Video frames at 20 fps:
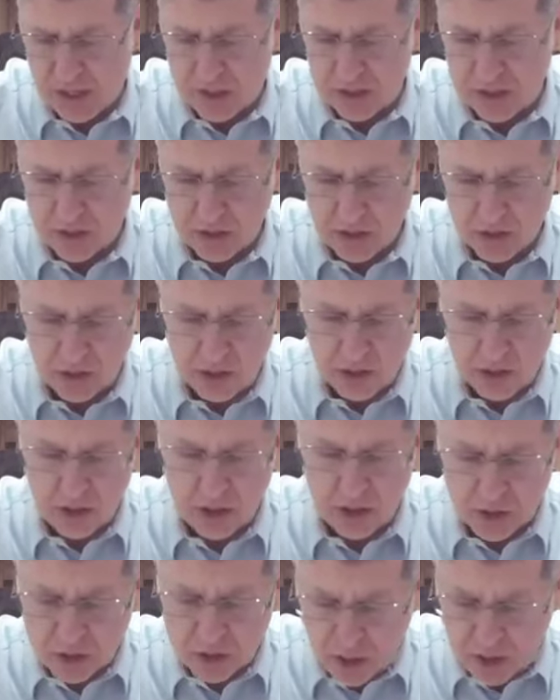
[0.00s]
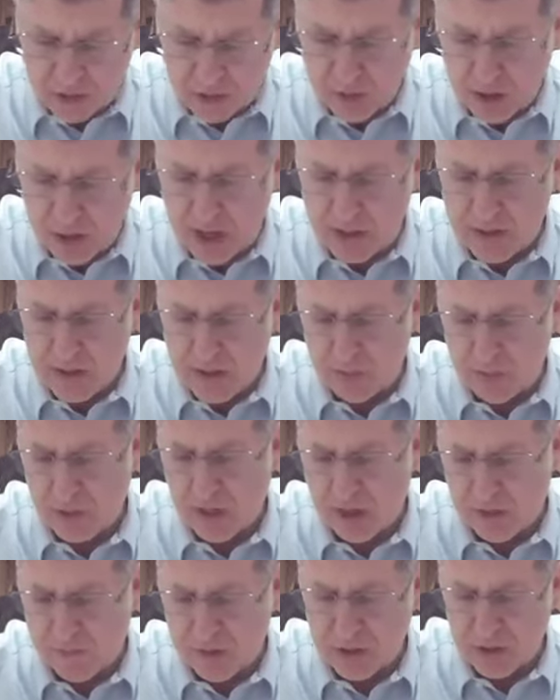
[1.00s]
as a zava, and then
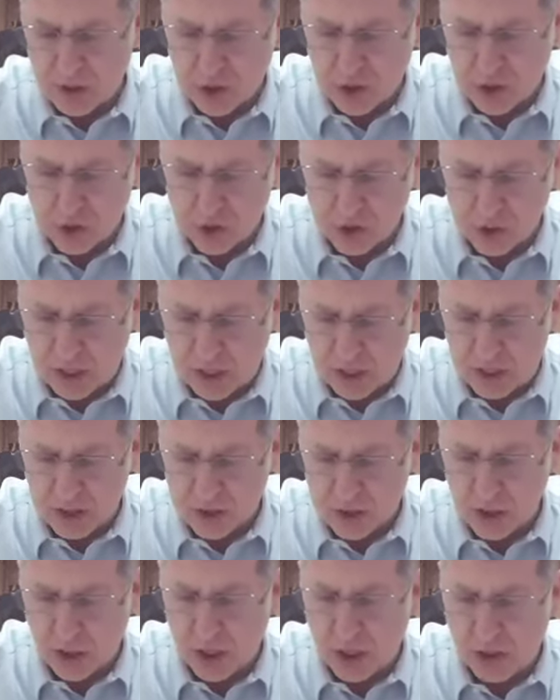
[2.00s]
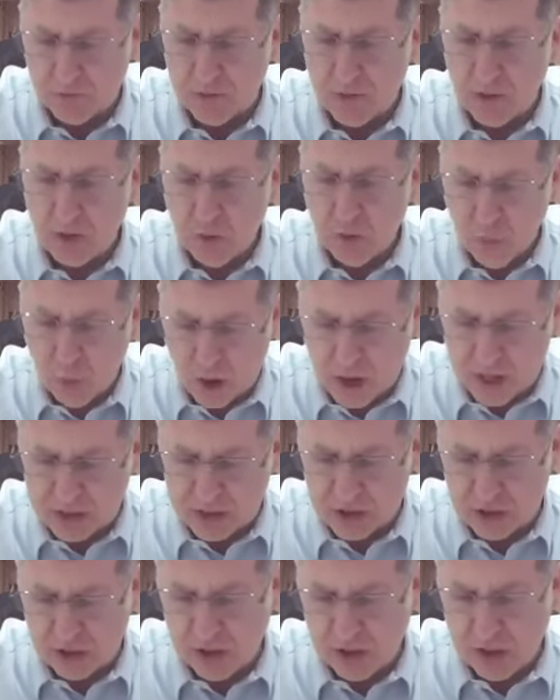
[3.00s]
we have additional days of
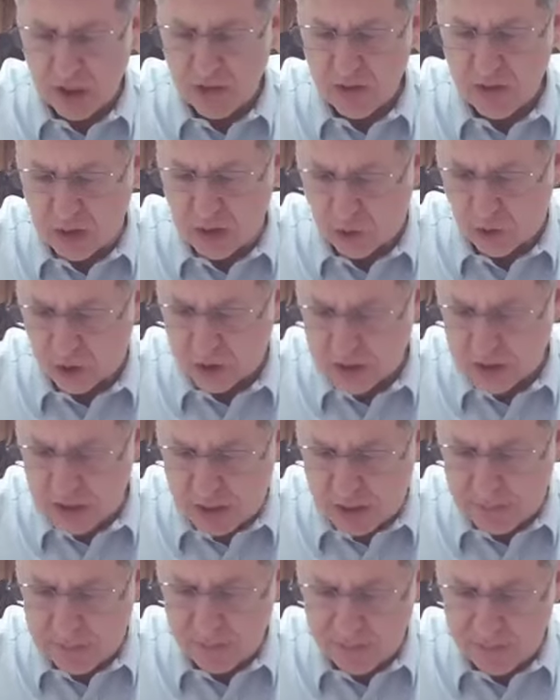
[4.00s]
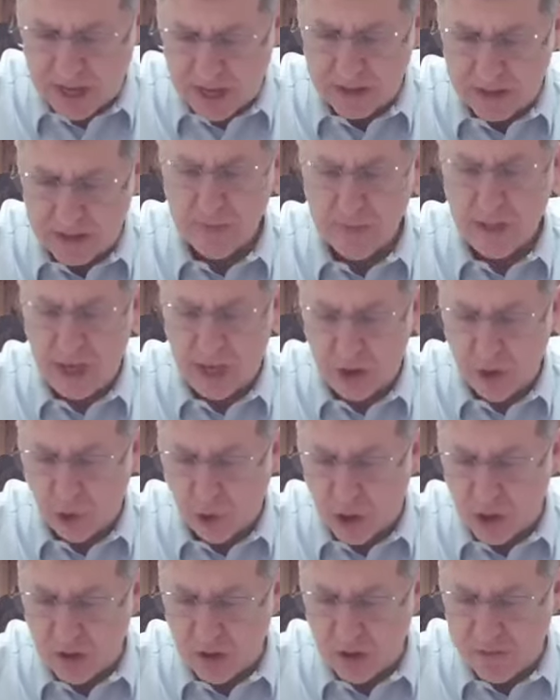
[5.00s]
watching that are on top of that, and
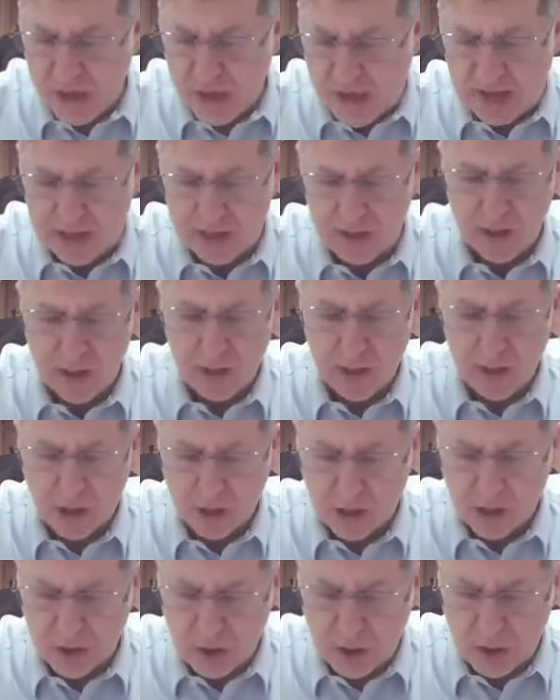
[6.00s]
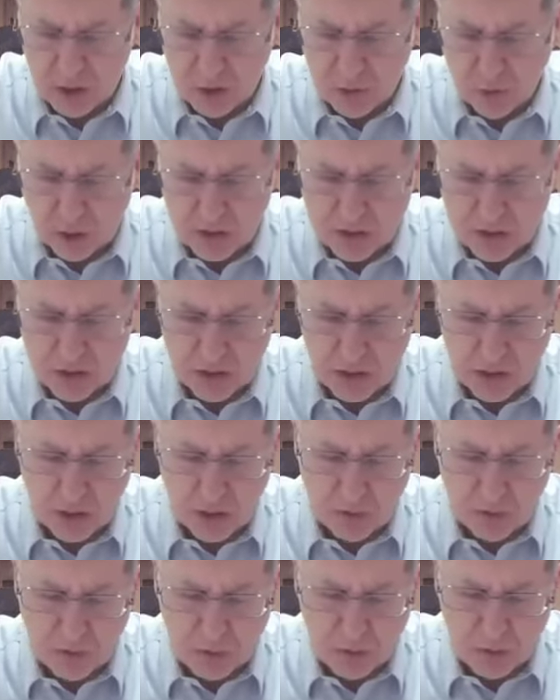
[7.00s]
all of that is what
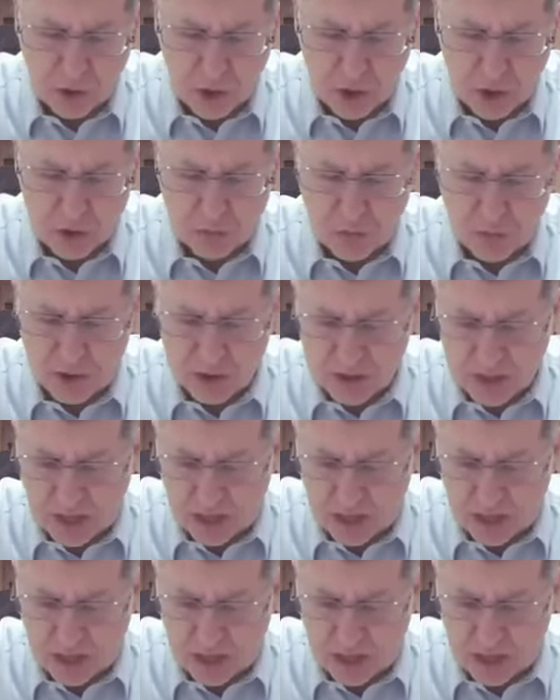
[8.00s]
Rabbi Elazar ben